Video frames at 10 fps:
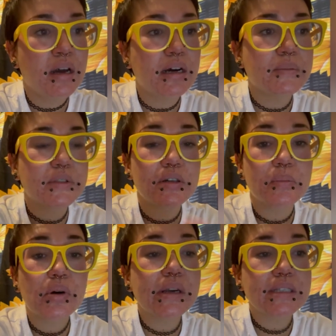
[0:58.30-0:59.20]
So
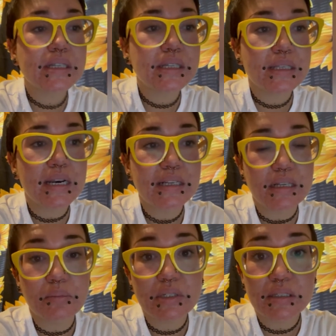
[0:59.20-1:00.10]
poison is any
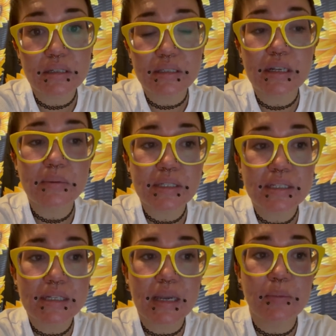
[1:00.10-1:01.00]

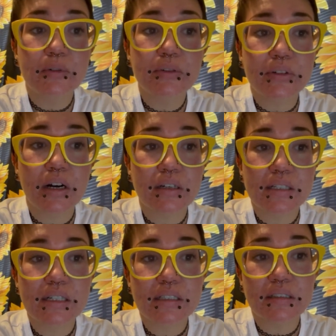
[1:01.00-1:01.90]
substance capable of
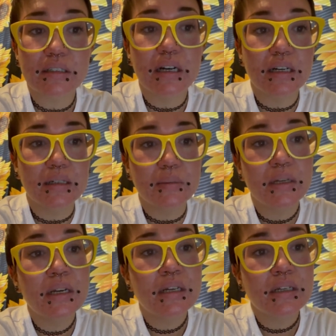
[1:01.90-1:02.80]
causing a
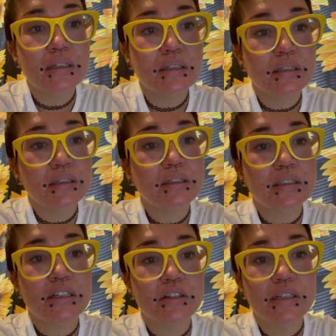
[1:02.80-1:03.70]

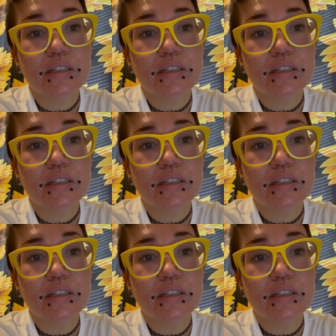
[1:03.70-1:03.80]
deleterious